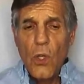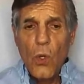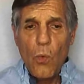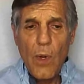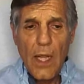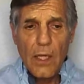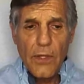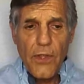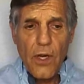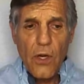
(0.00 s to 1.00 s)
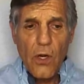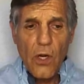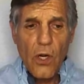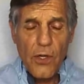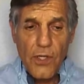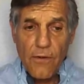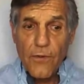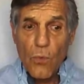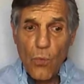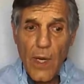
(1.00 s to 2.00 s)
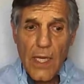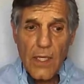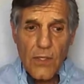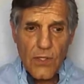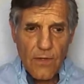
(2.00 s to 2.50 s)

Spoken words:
Well, there are different ways.